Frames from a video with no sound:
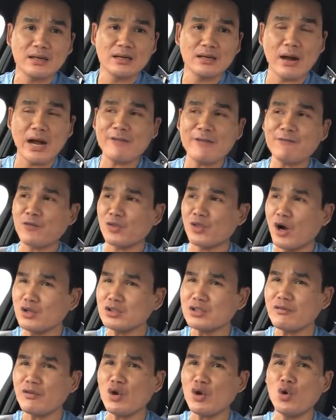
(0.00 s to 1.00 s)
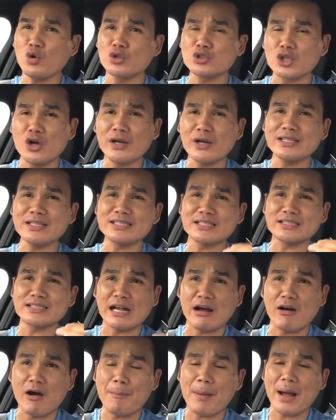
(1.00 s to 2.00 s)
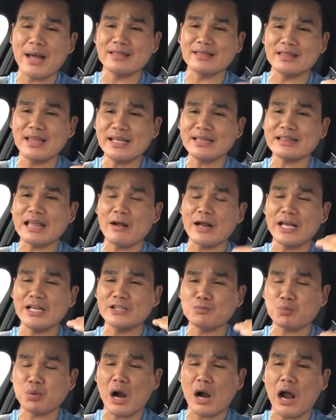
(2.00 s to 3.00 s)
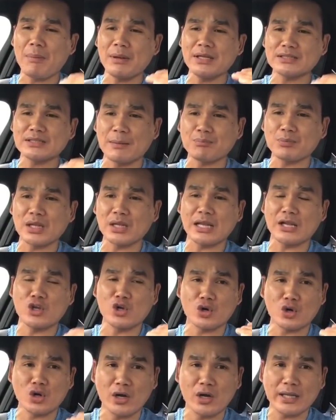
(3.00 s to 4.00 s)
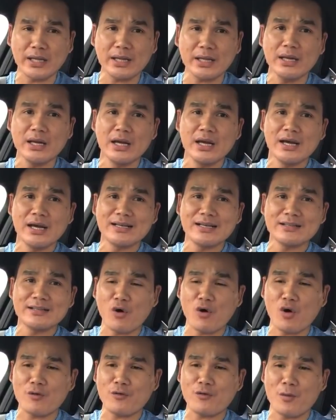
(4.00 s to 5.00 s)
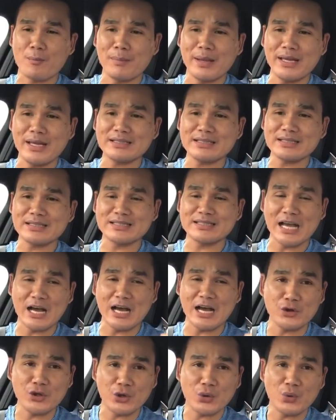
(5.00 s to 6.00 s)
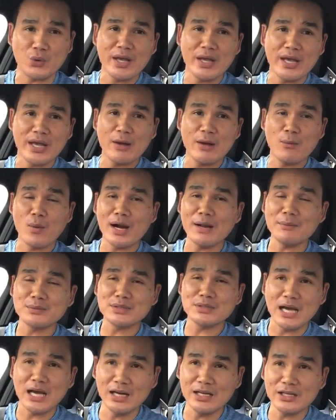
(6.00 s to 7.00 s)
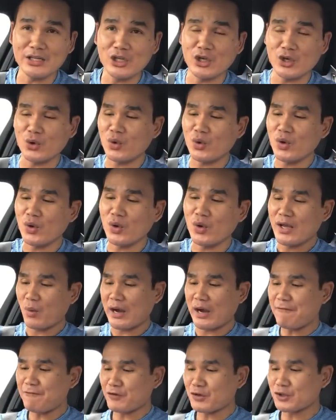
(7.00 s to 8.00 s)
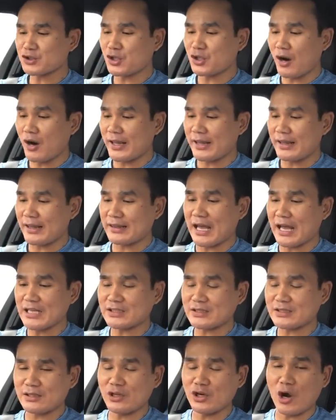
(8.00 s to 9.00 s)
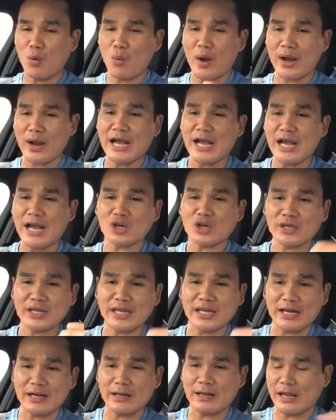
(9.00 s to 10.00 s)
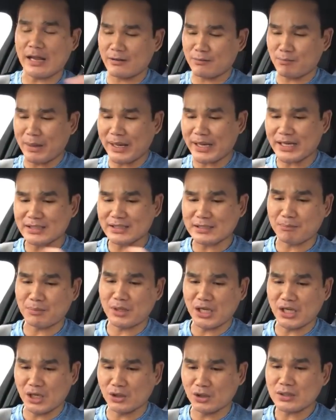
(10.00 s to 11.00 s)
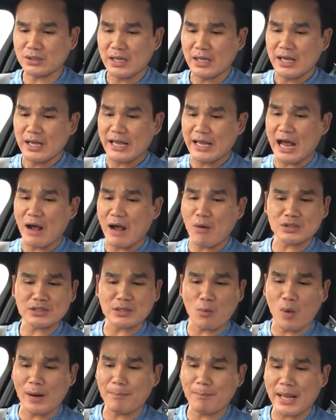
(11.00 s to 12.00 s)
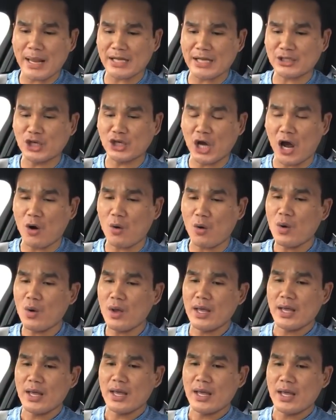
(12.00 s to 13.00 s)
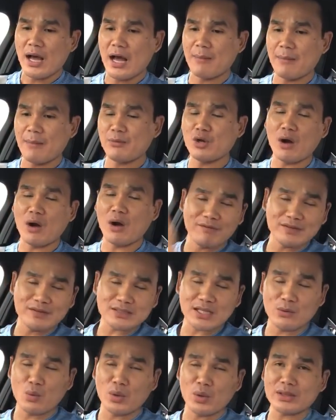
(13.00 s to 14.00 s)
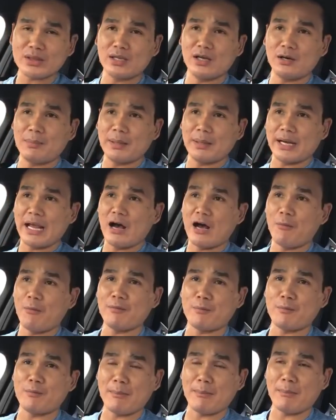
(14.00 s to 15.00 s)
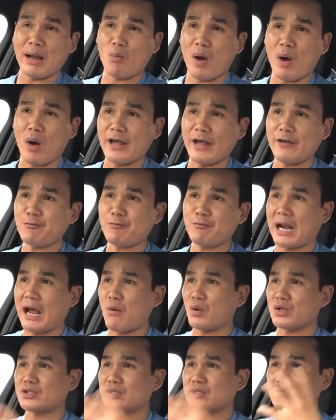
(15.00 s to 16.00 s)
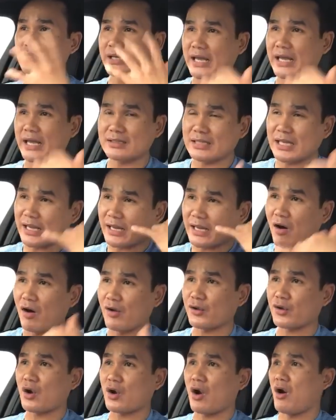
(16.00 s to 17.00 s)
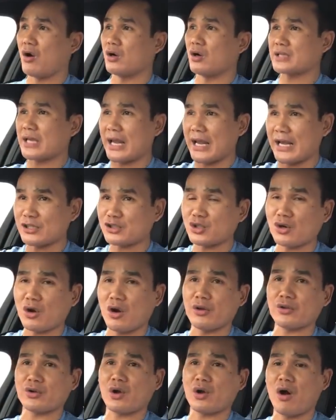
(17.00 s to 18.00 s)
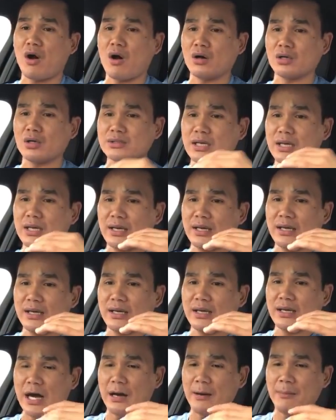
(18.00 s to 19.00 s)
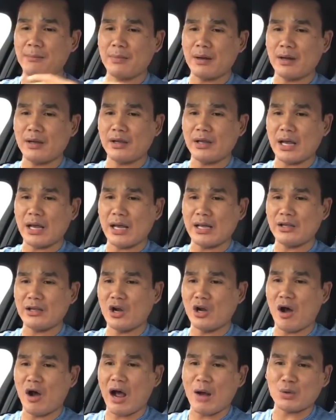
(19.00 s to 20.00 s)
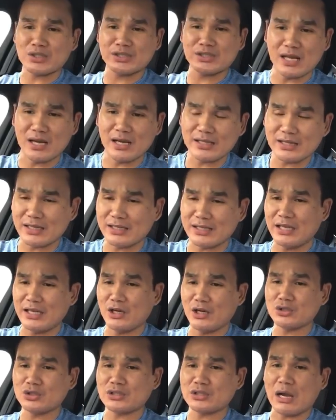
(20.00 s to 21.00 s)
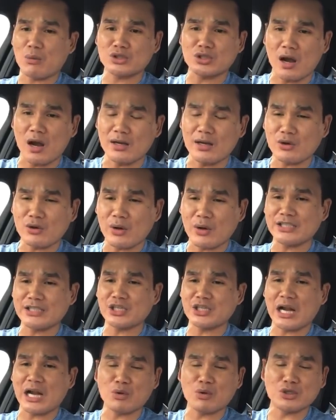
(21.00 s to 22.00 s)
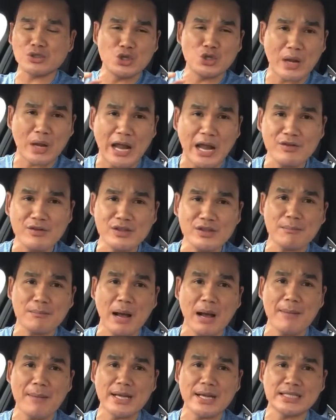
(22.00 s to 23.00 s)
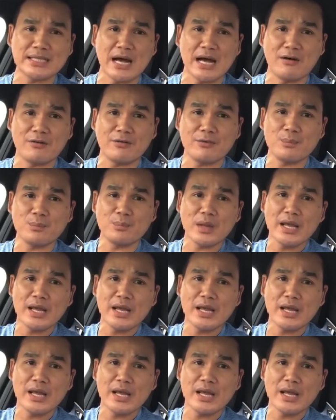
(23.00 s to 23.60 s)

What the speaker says: All right, for those of you who's looking to scale up, I think that is probably something that you're looking for me to tell you. And what I'm telling you, when I first started, and that's, when I started getting and making some deals, and I was a one-man show, obviously with a little bit of help of my wife, but I was taking all the calls, answering all the calls, I was selling the deals. I was talking to agent. I was doing everything by myself.